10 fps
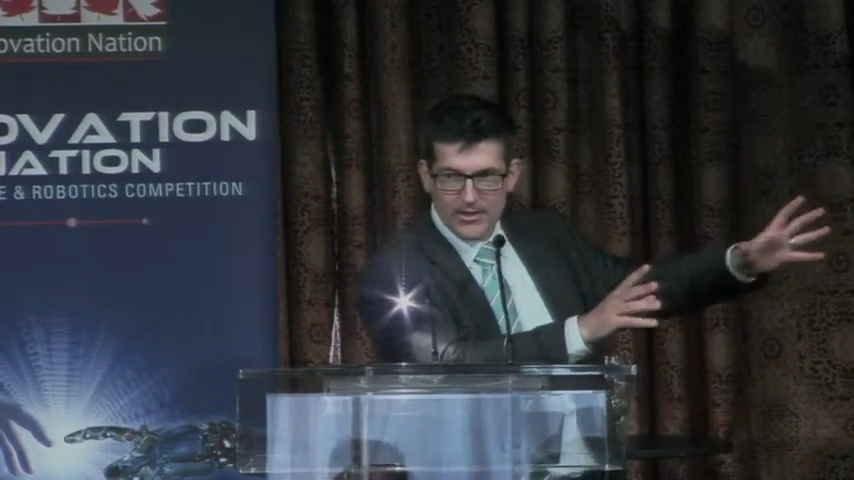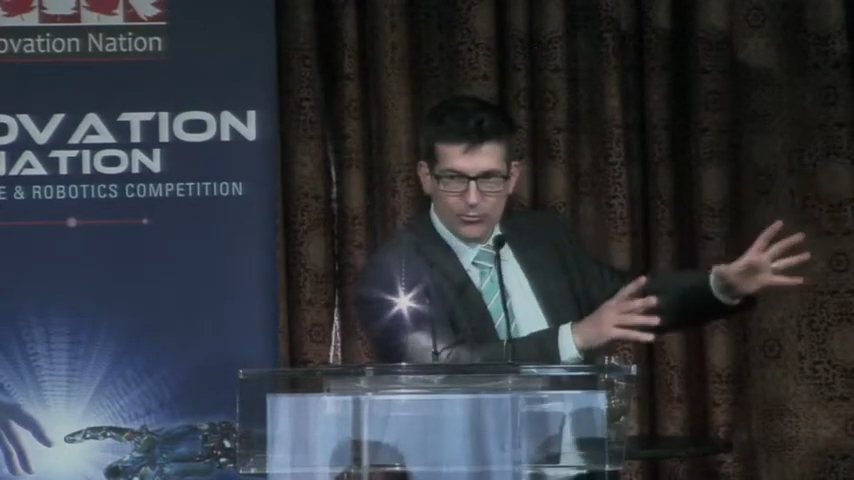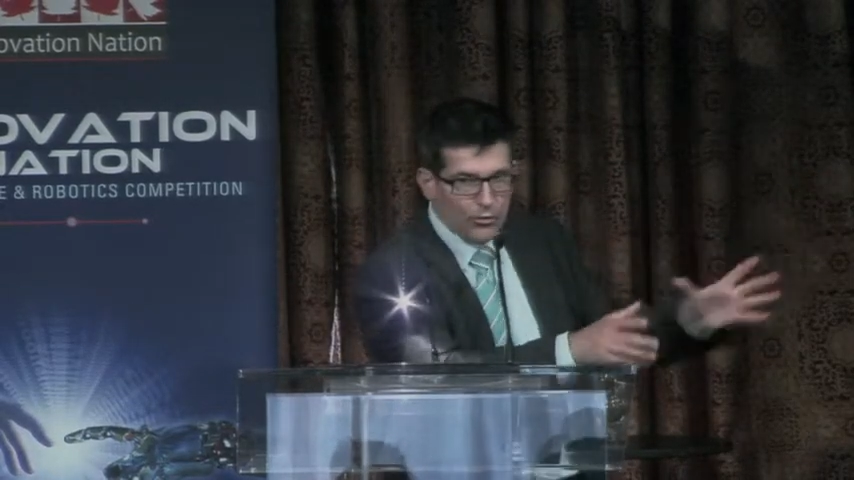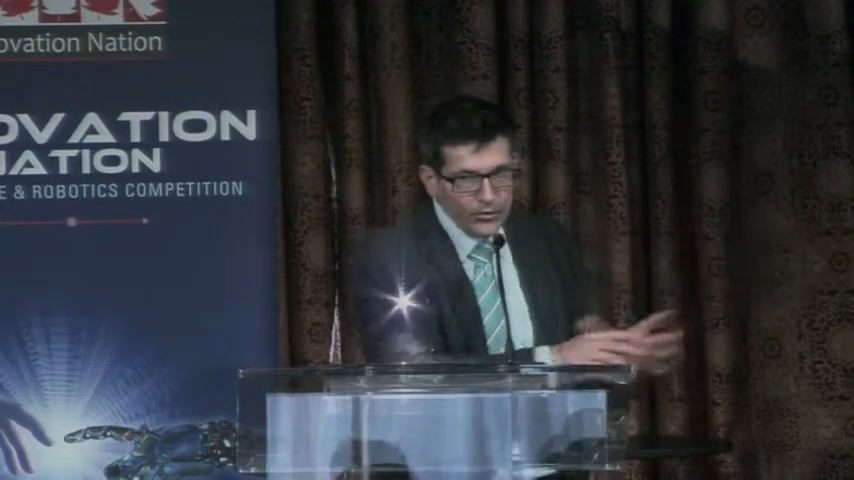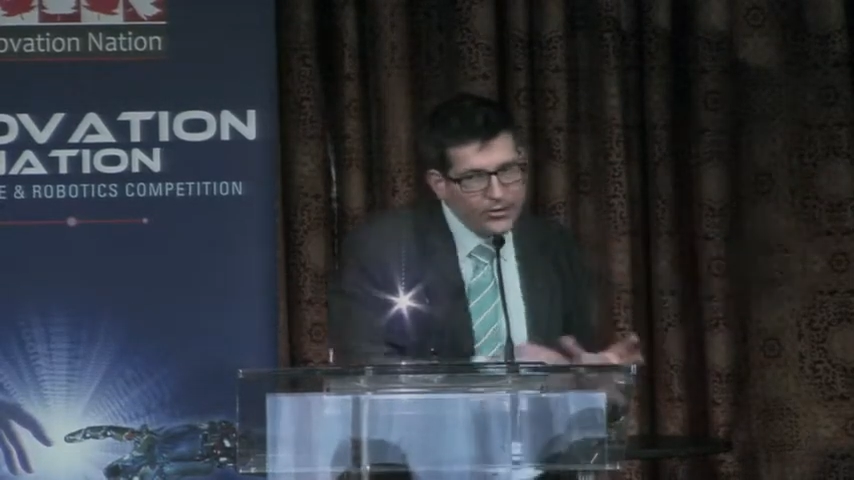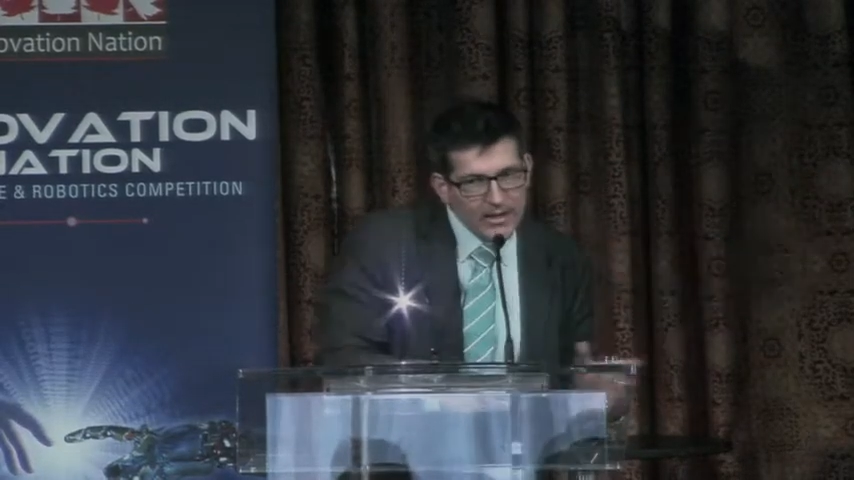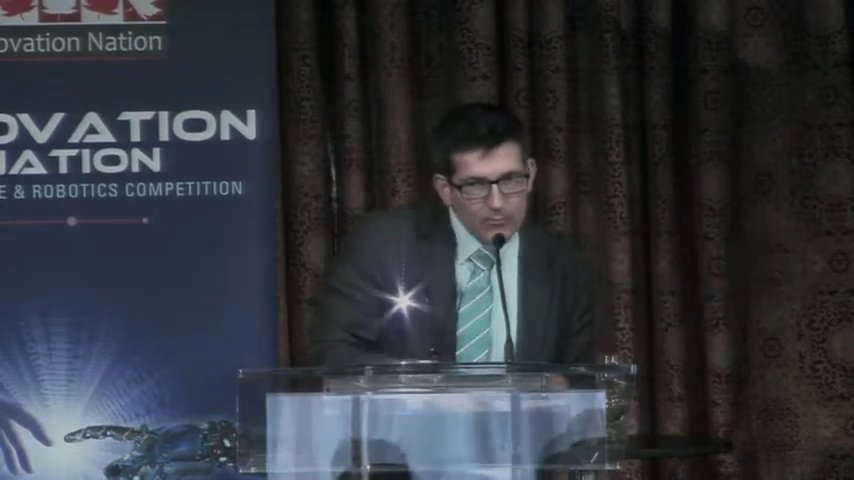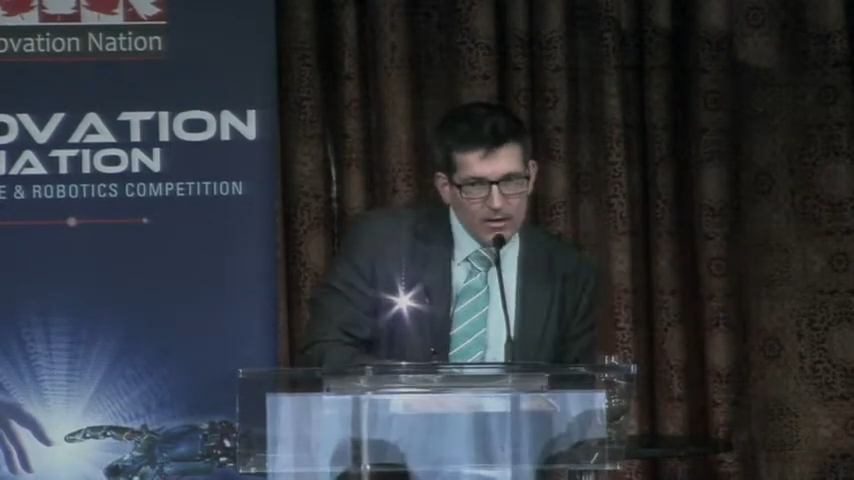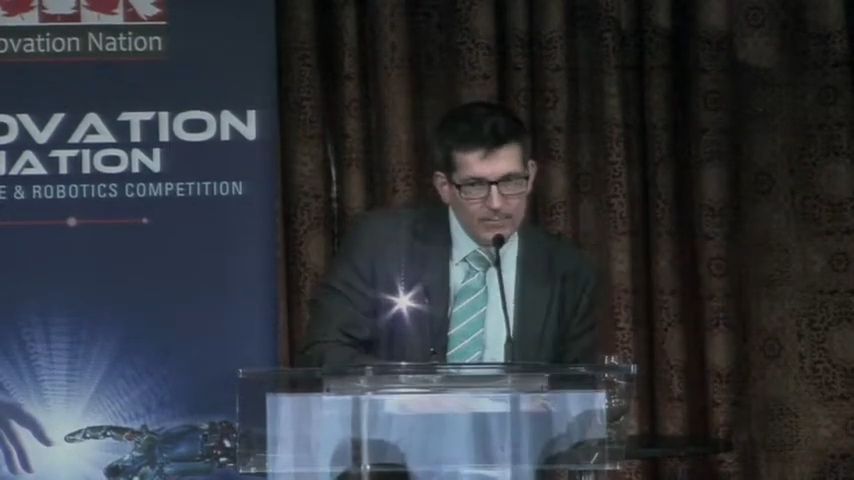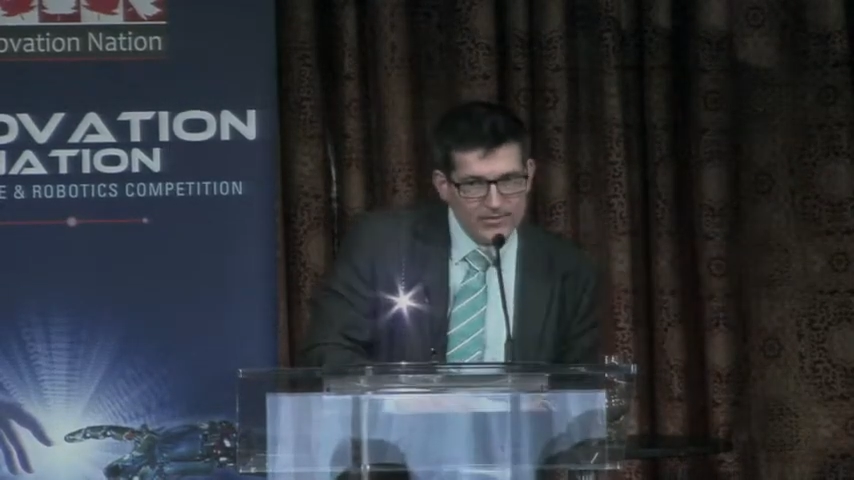we're only going to get
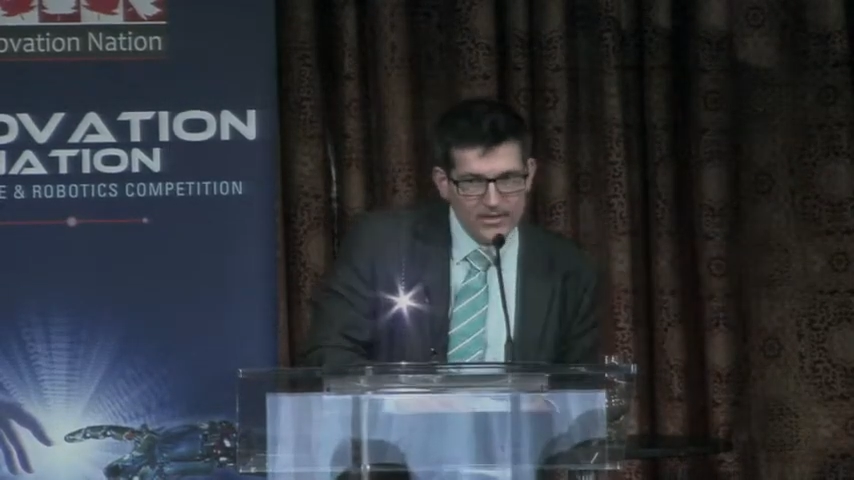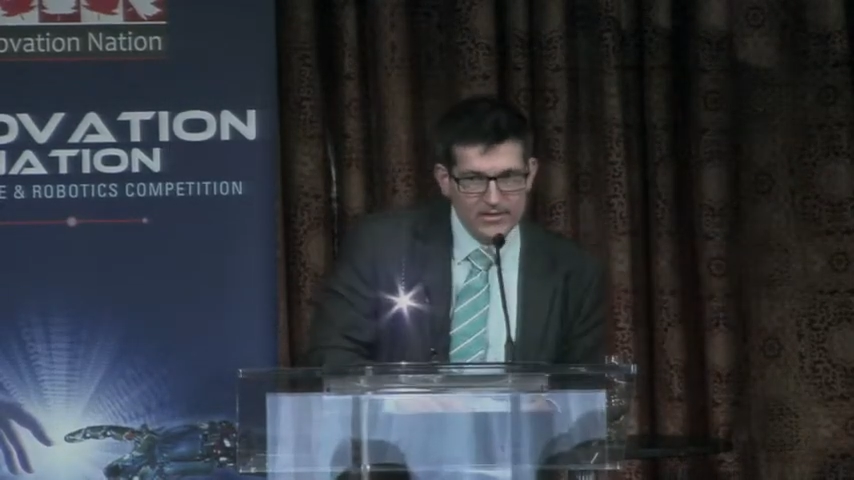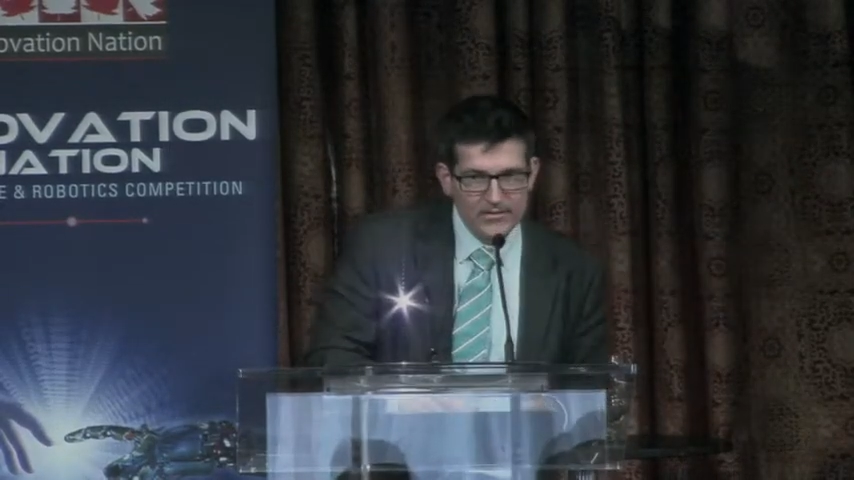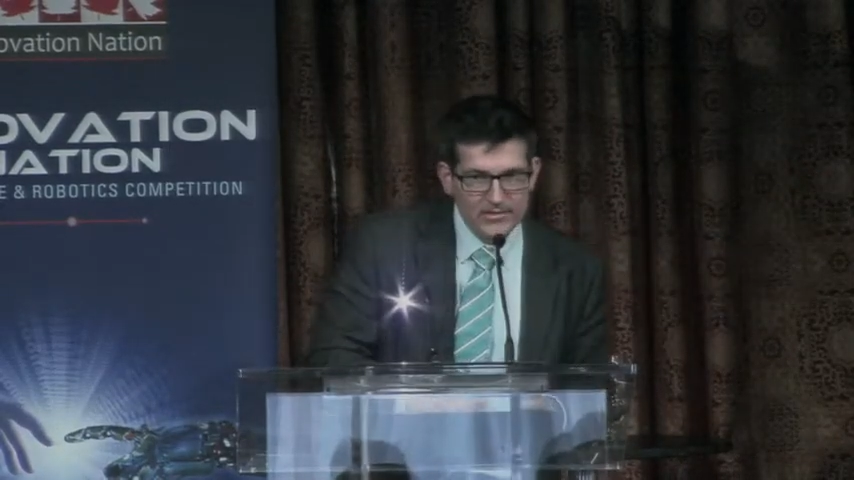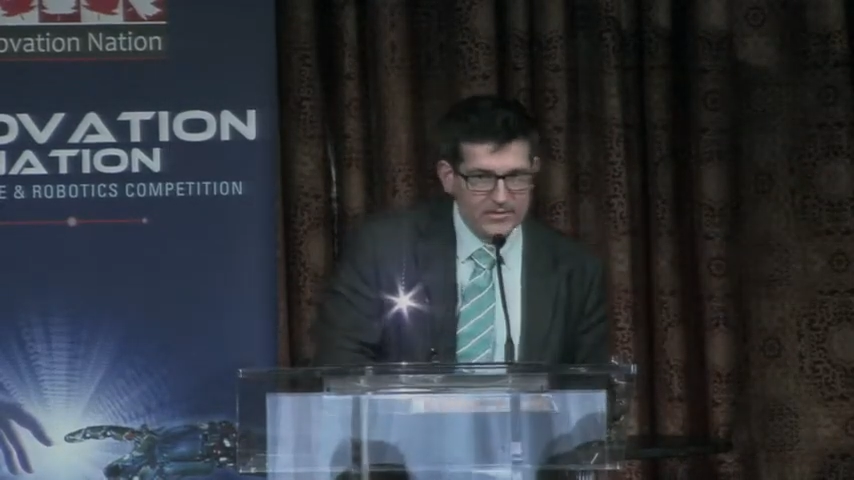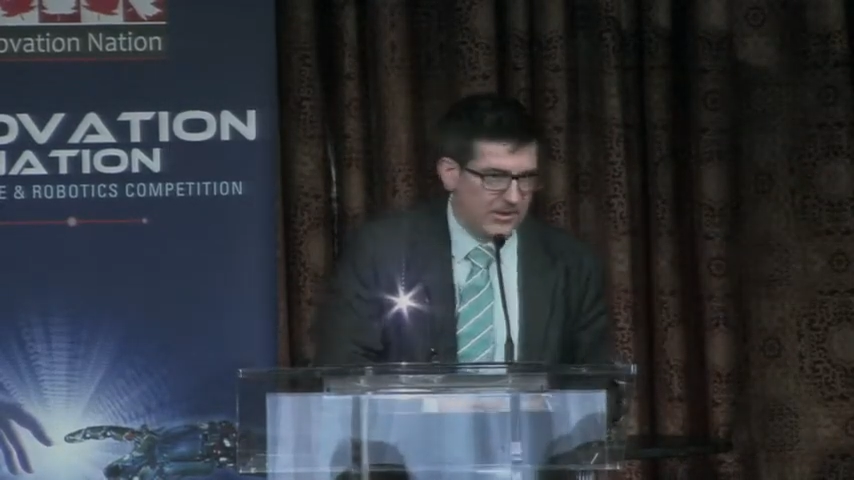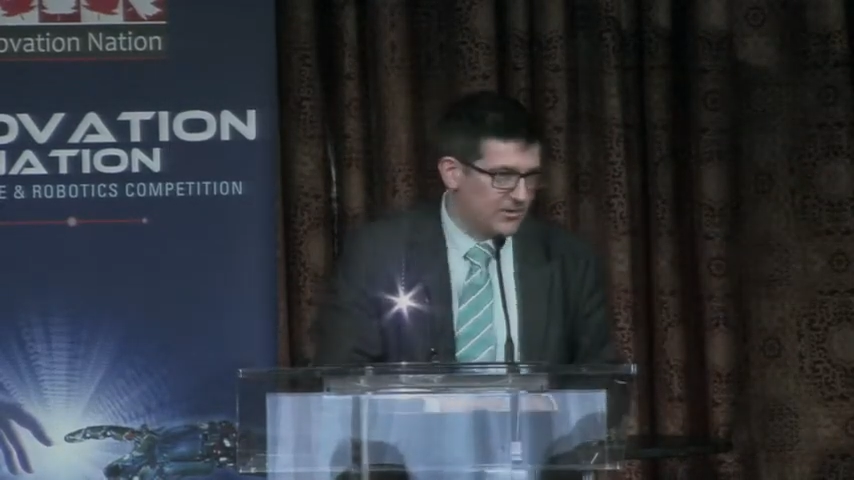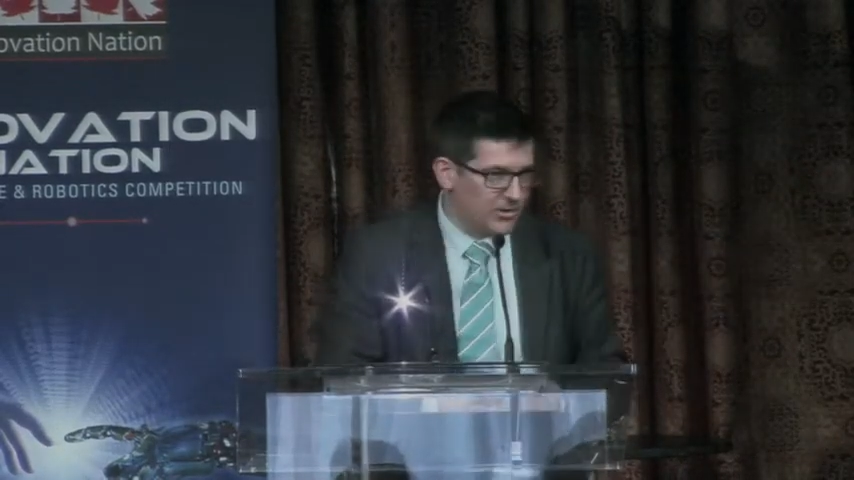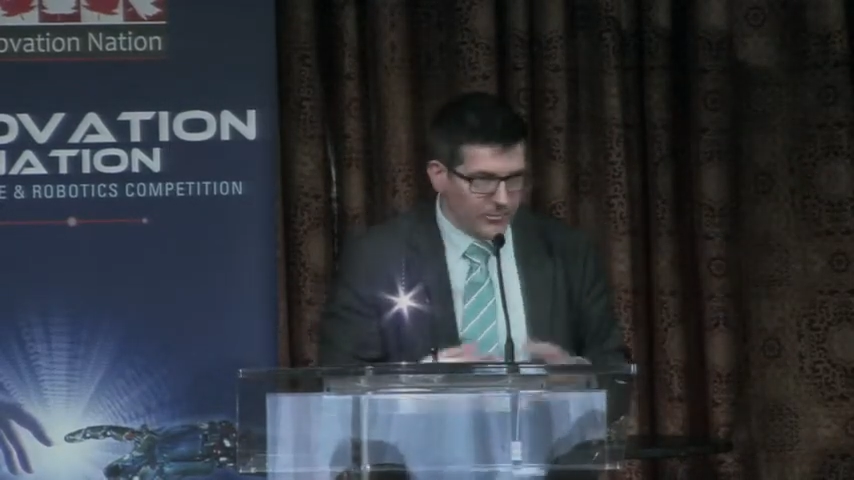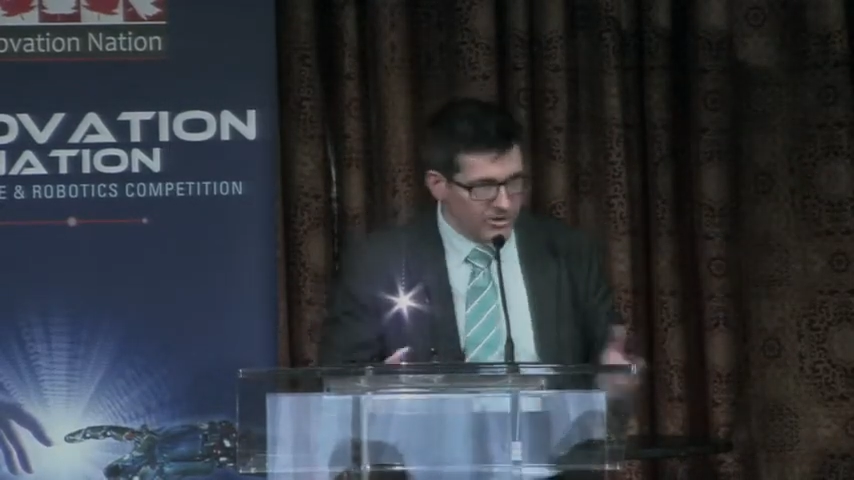1% of this, and that's
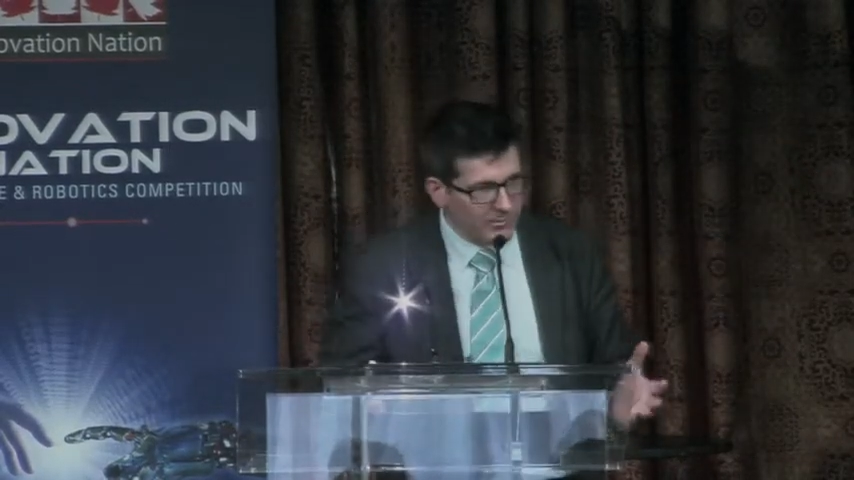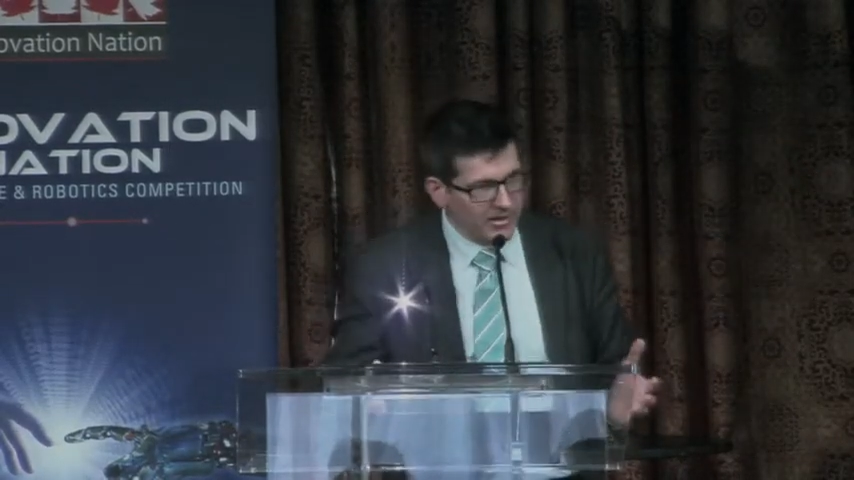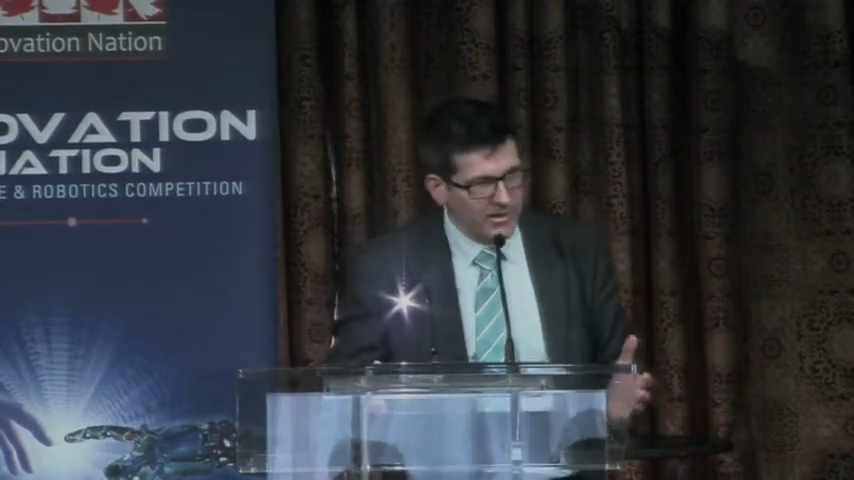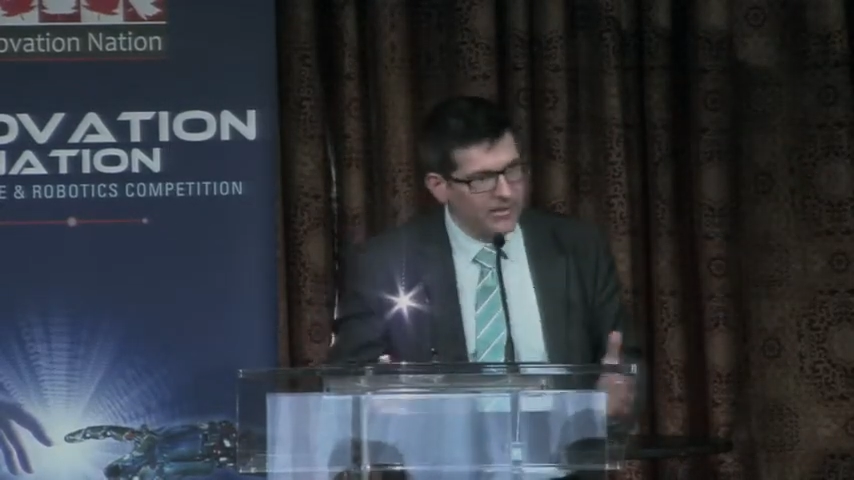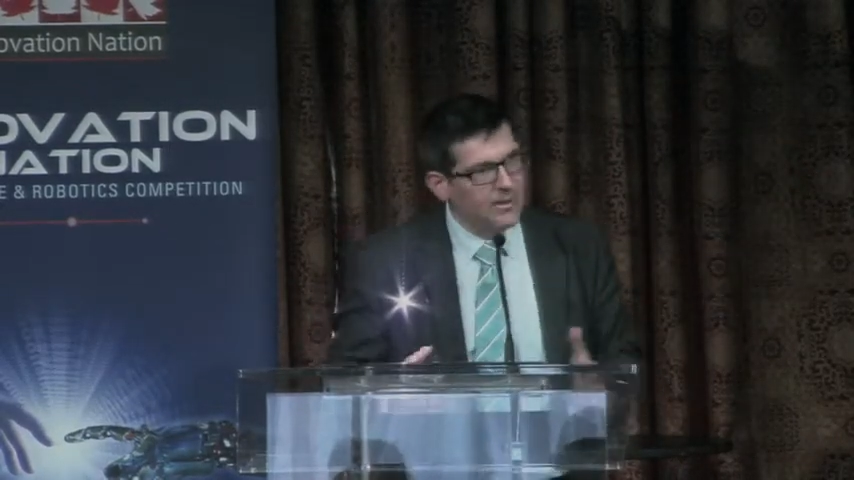so much money.